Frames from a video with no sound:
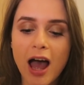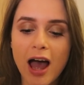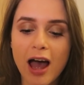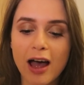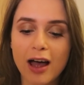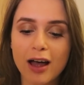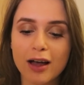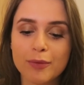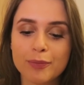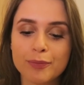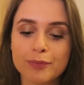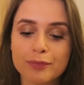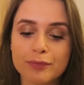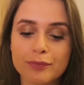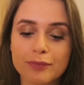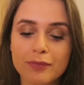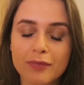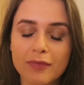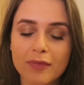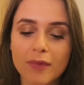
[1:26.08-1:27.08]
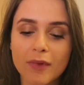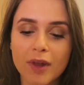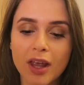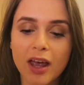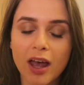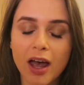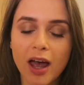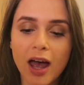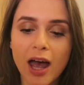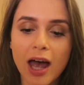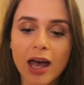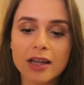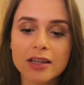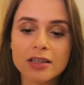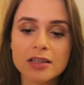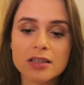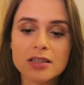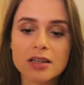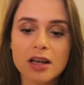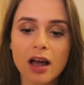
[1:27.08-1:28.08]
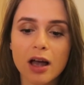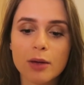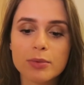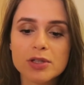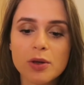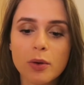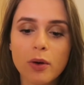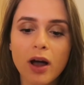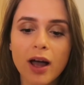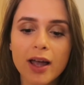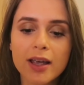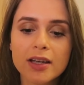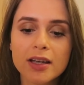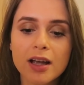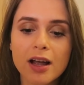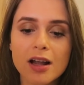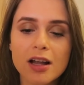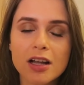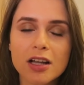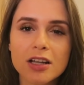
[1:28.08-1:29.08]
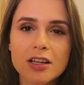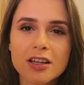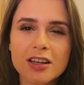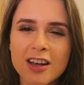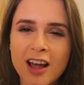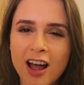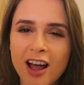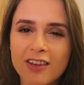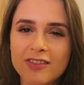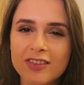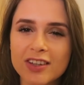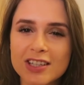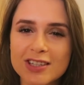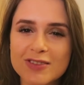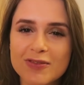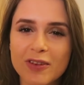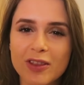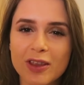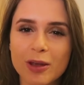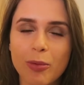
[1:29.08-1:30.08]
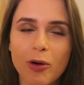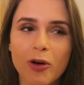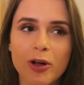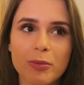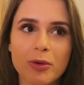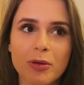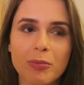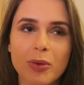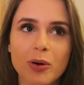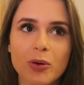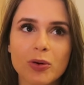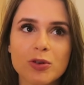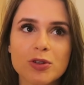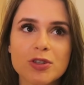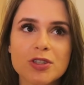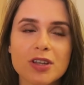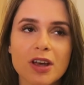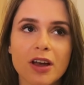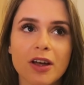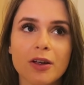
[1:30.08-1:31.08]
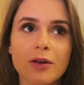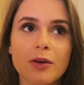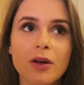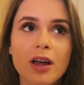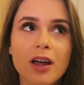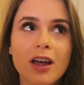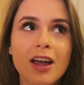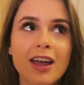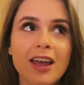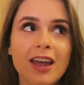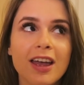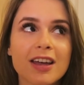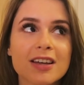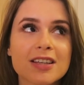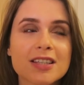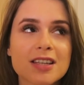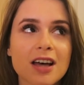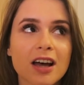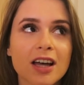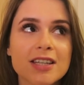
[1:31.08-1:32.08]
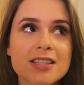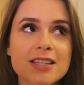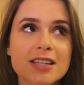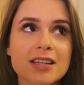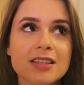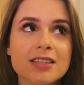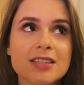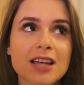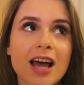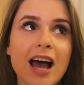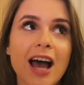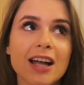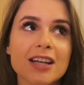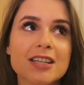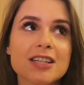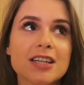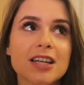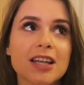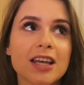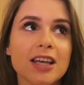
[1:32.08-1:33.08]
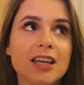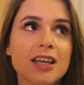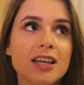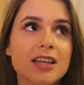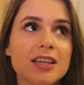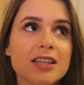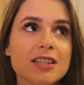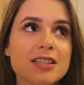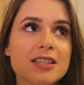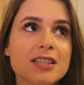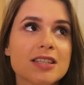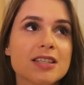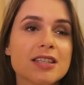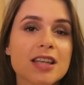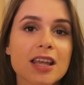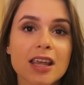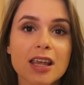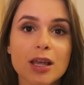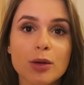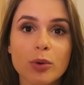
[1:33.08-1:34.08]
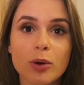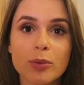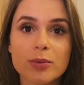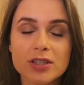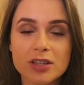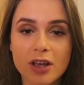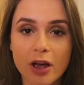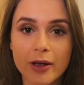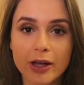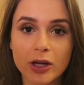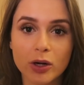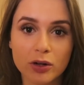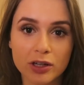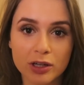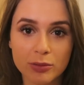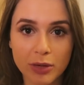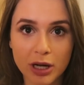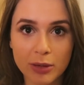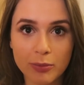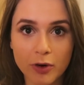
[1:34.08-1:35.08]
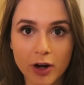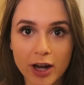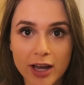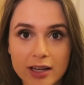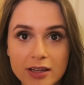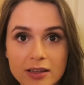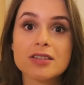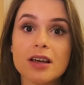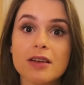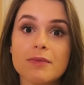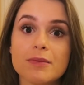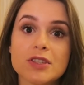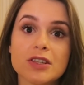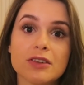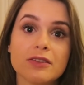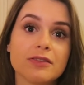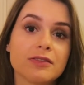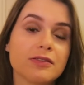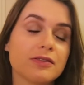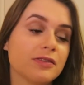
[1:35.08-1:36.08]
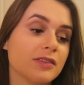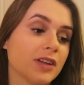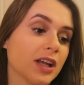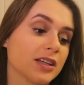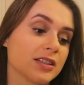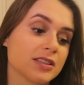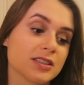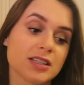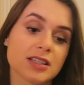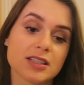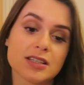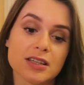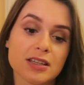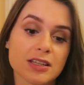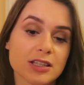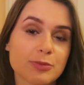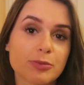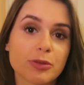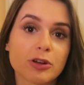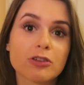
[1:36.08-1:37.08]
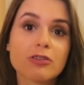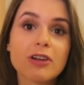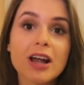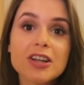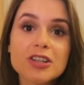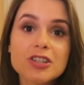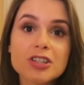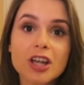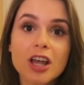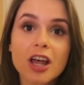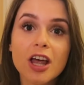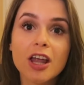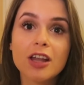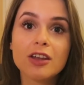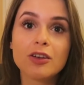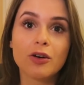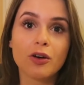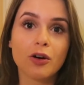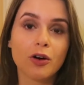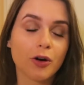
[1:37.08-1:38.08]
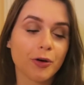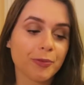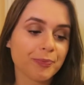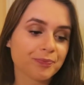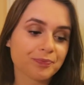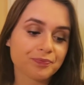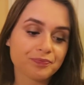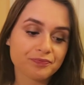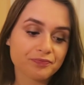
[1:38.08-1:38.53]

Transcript: And I was quite nervous for the appointment, but also excited to actually see what was going on in my brain in terms of like disease progression or